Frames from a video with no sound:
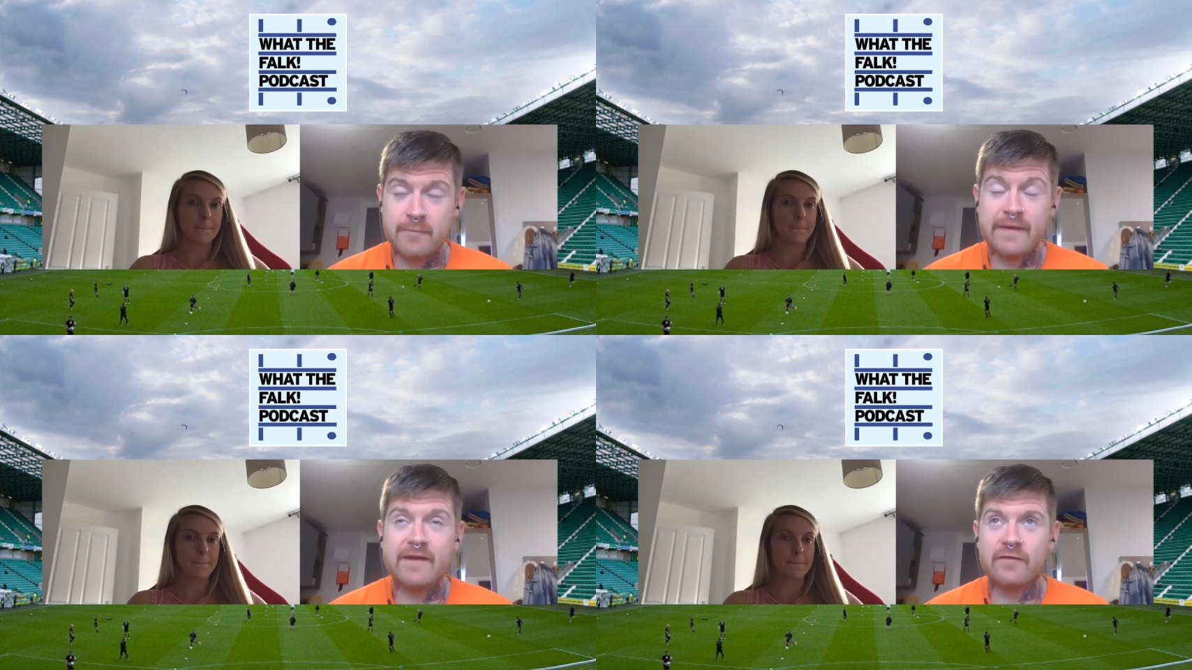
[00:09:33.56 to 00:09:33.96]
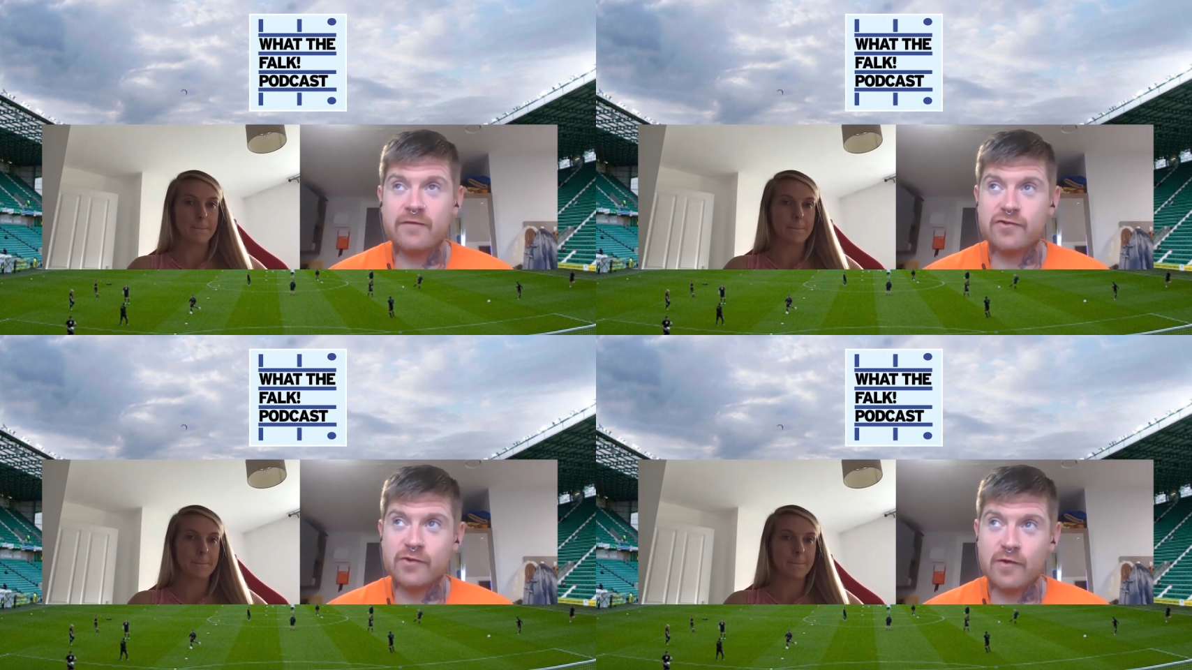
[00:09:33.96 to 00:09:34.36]
Speaker 1: Mead
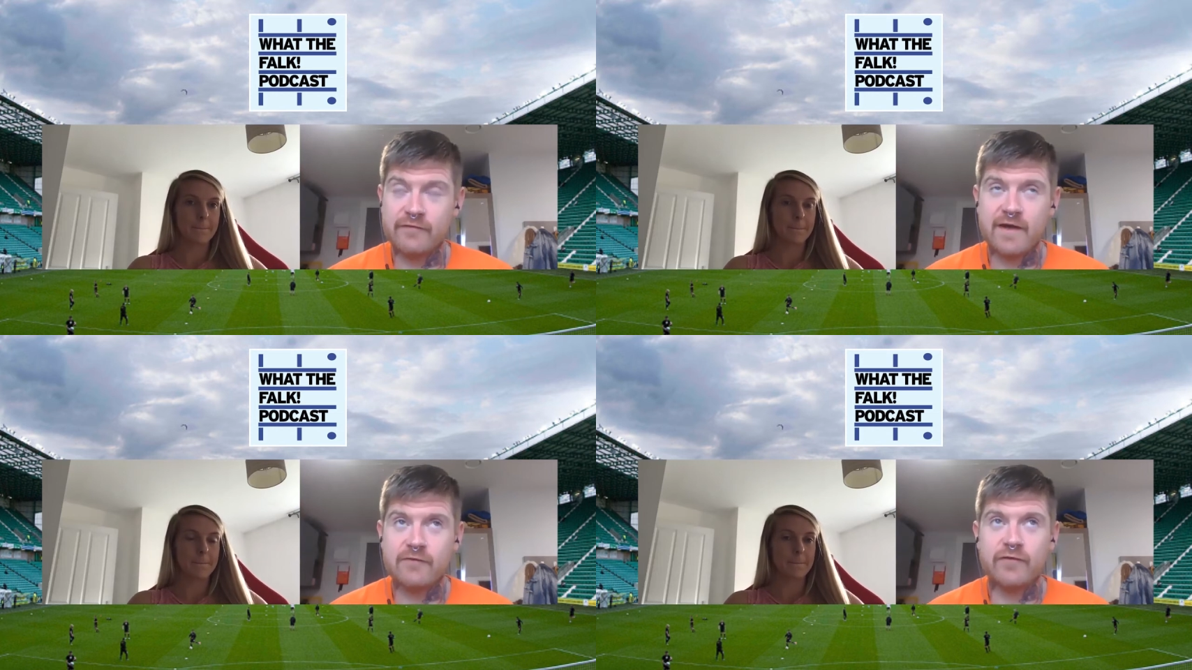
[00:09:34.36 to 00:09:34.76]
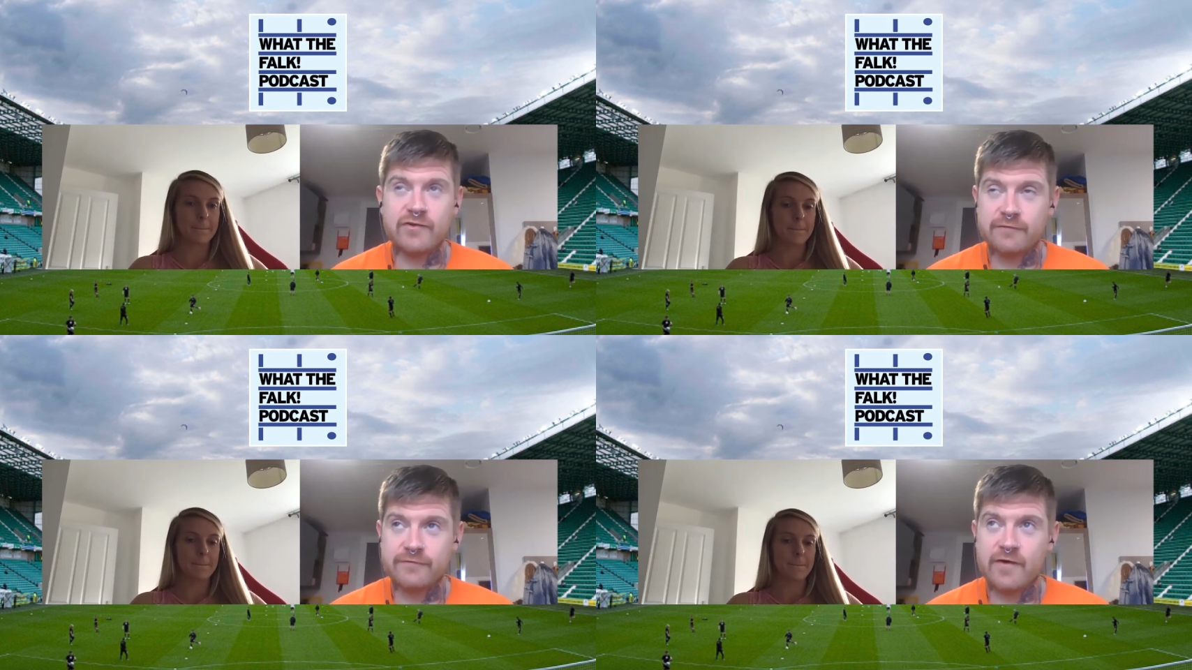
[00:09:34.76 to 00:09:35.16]
on the show, I've had
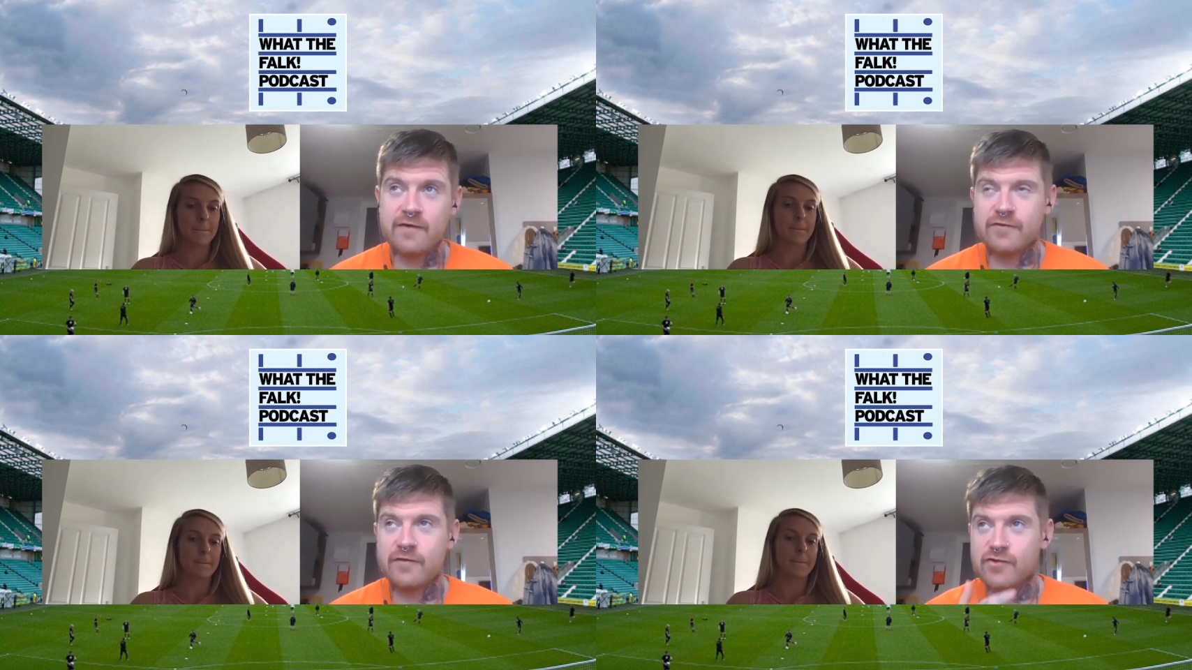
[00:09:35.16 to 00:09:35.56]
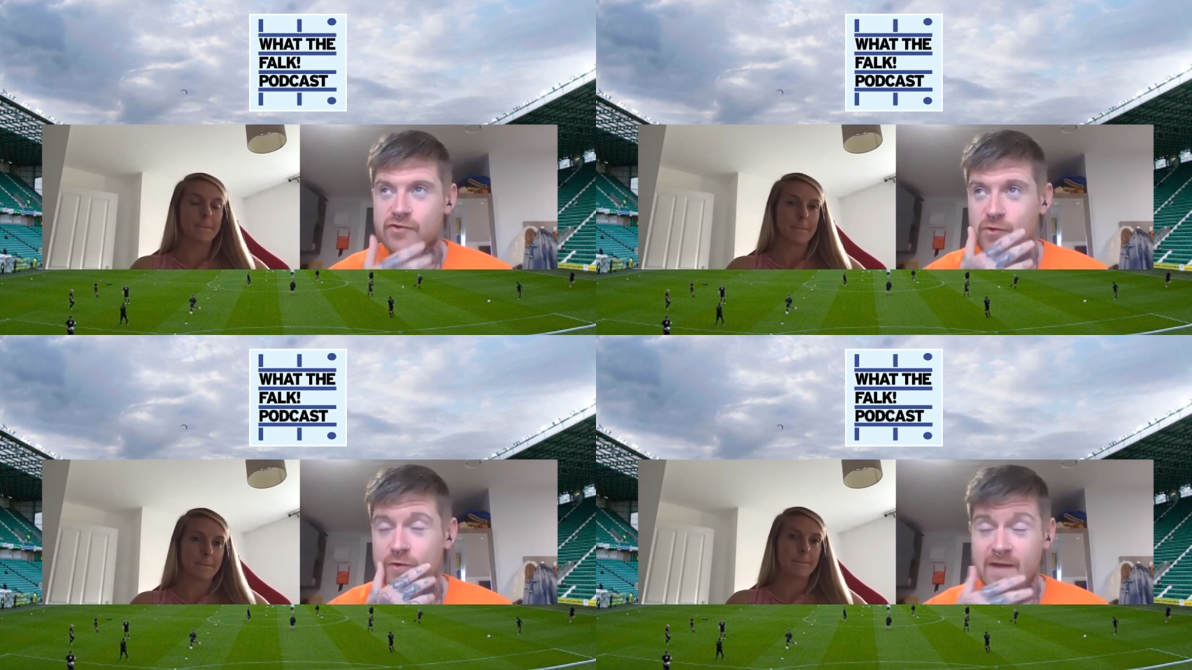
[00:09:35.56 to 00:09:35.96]
Rachel Furness on the
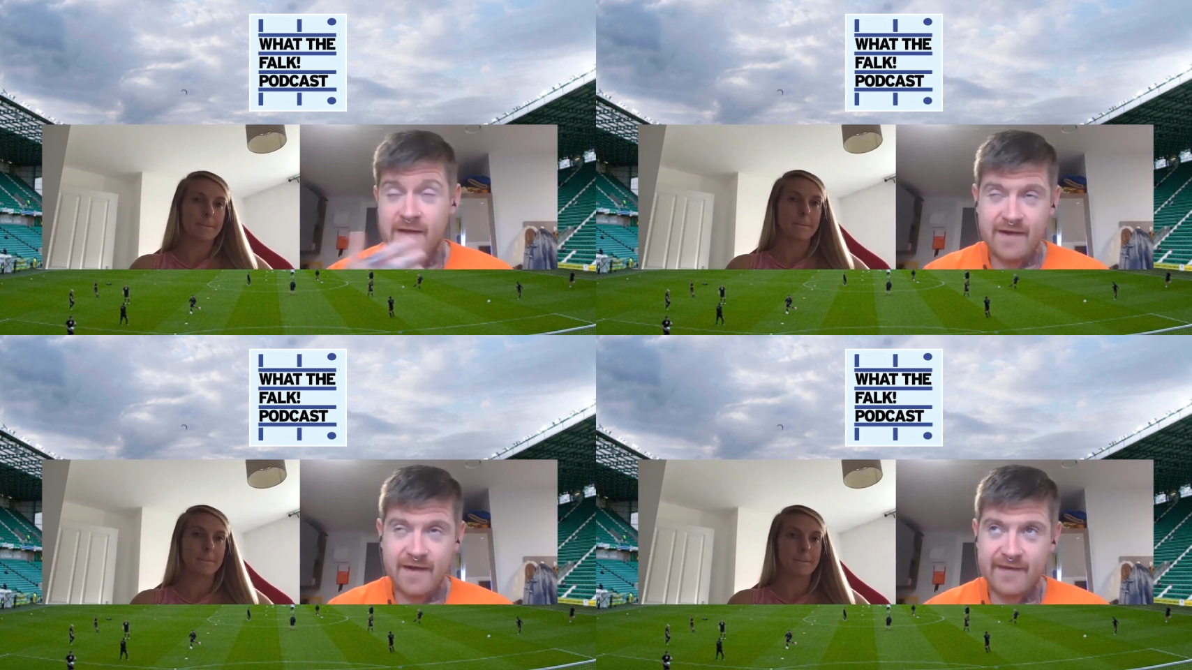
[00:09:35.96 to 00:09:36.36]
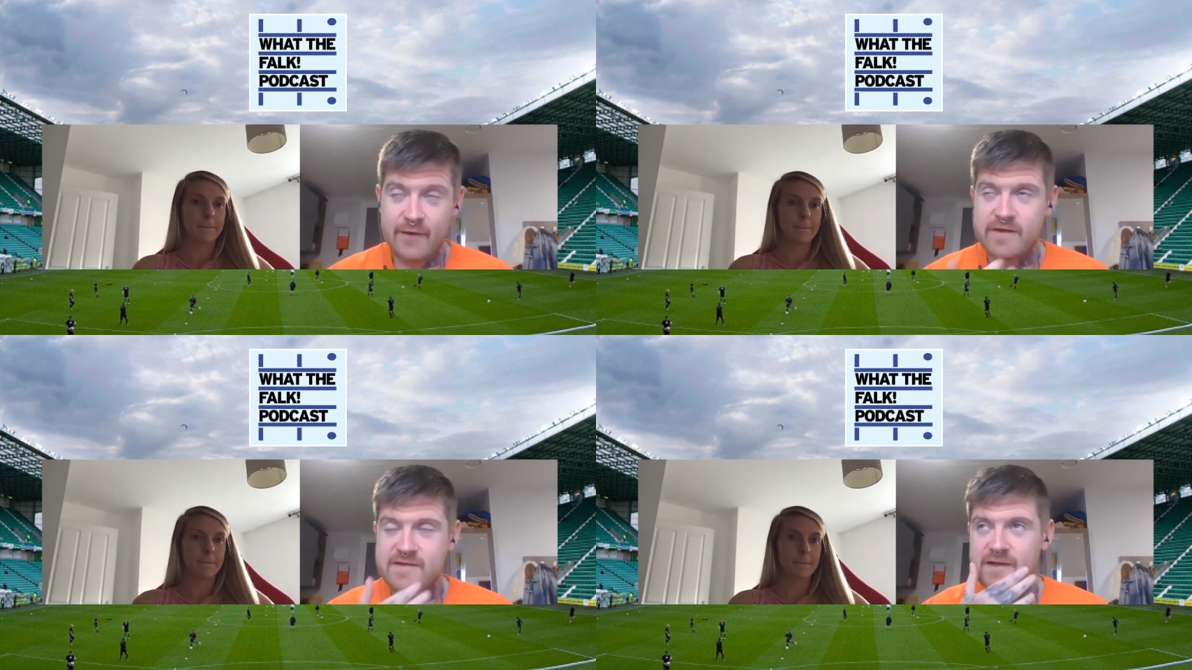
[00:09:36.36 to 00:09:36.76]
show, and
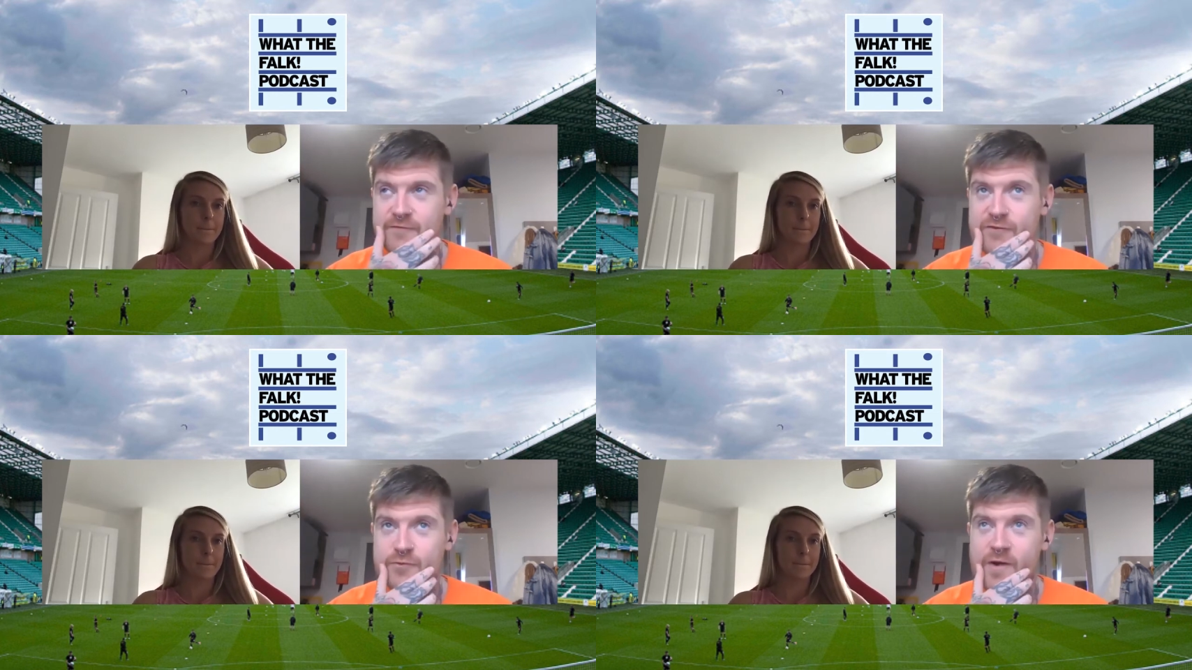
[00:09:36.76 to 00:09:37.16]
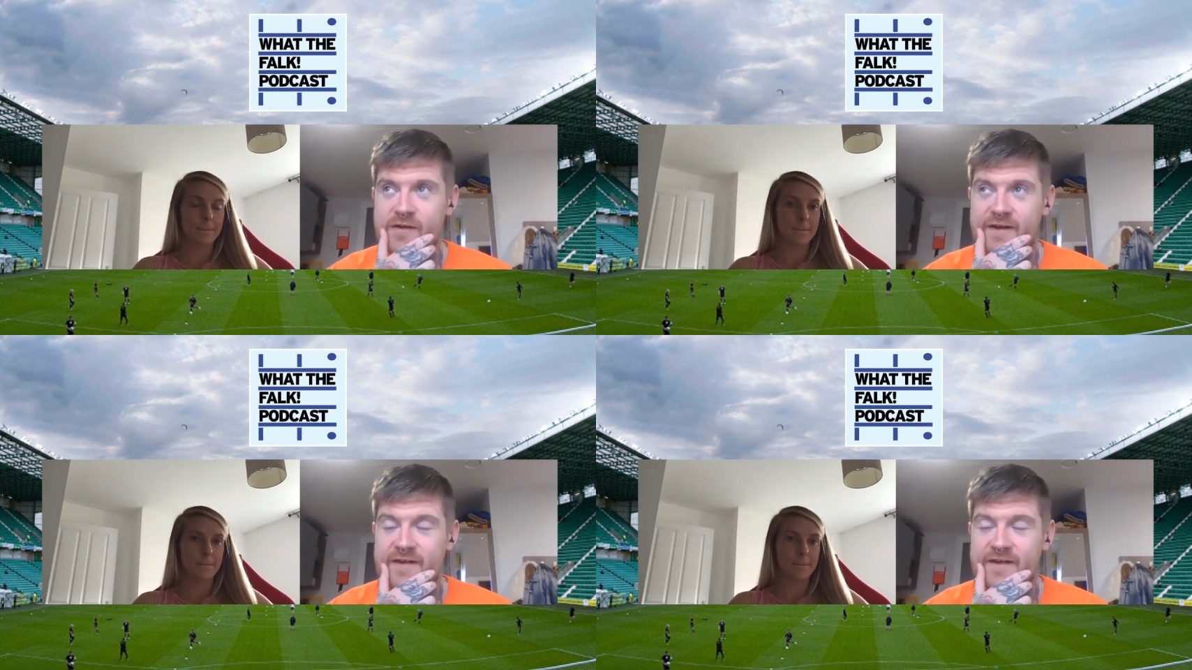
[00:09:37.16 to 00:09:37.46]
now yourself as well.